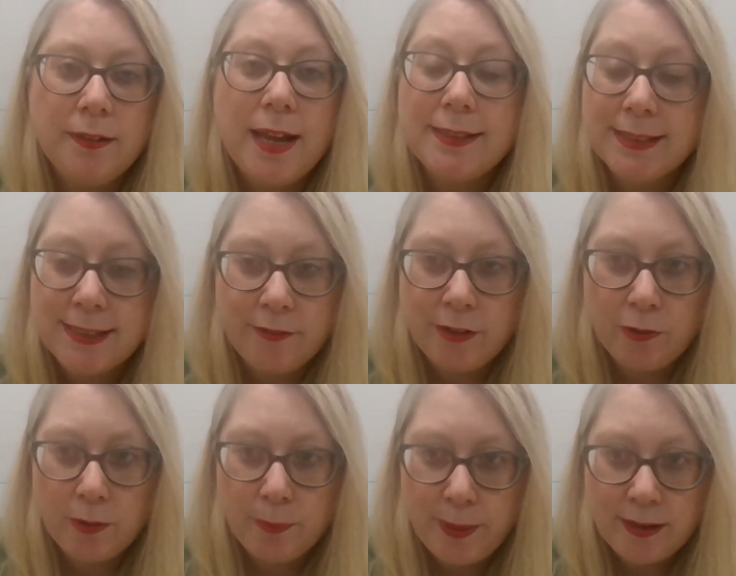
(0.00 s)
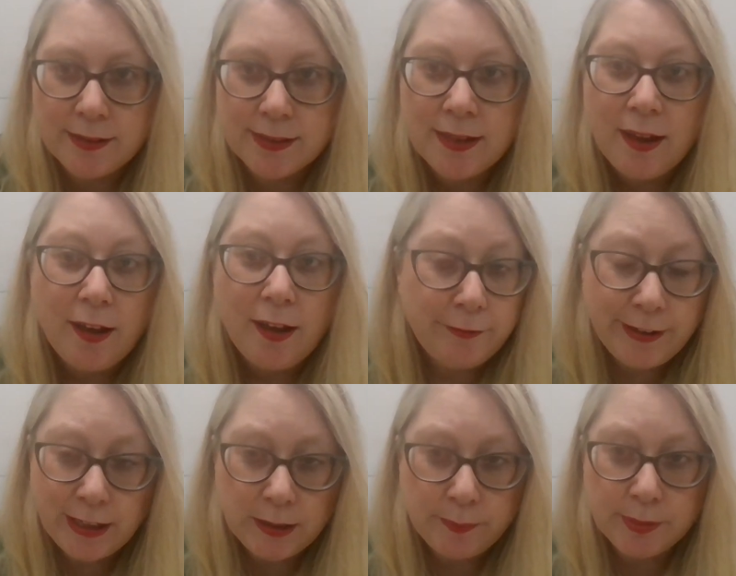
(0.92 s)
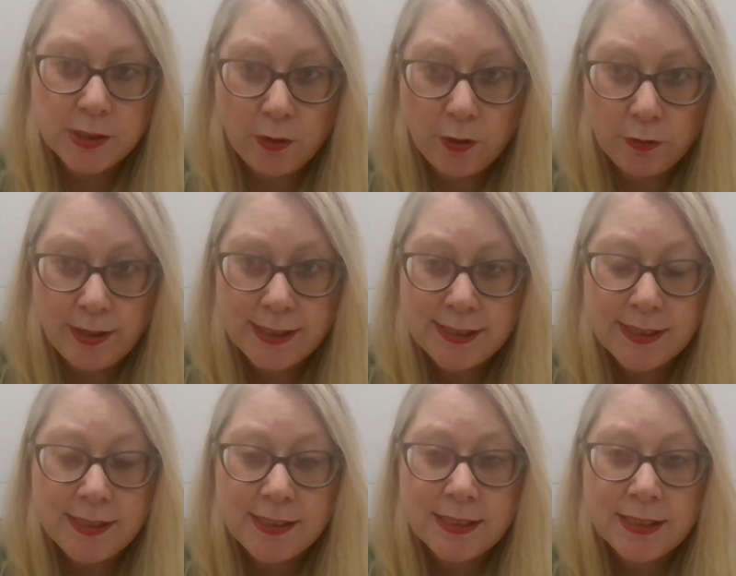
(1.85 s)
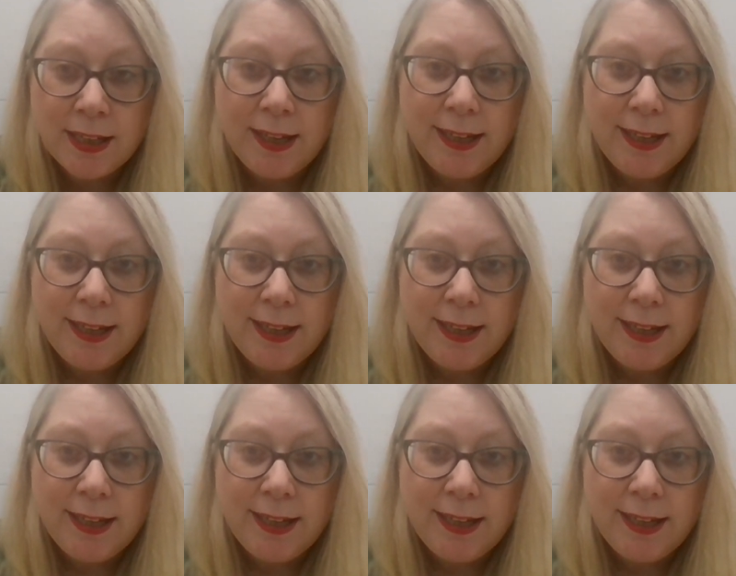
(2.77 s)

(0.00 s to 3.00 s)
necessary repairs available to all residents.